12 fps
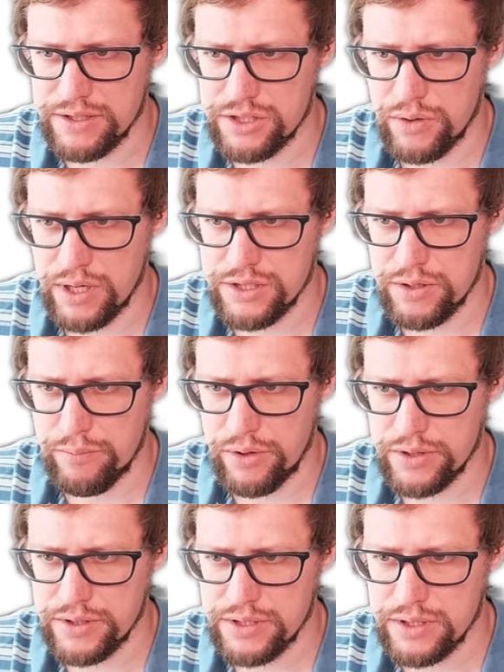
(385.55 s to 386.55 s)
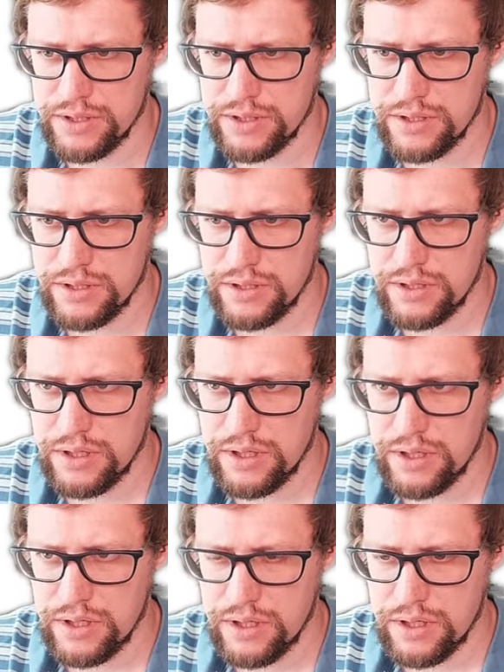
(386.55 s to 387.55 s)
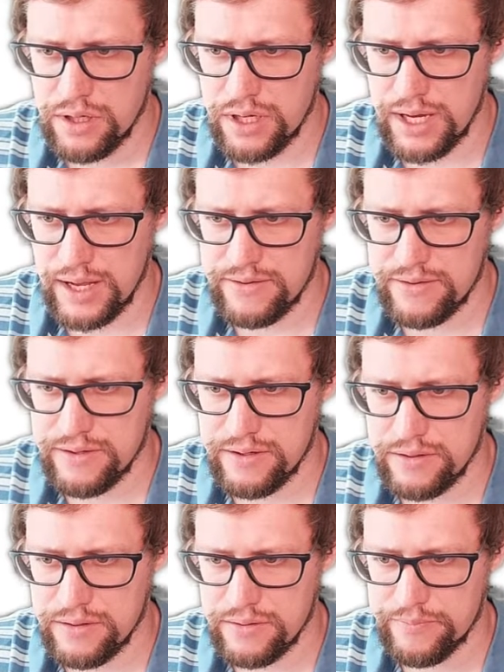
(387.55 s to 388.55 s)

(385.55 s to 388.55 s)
So at some point, GET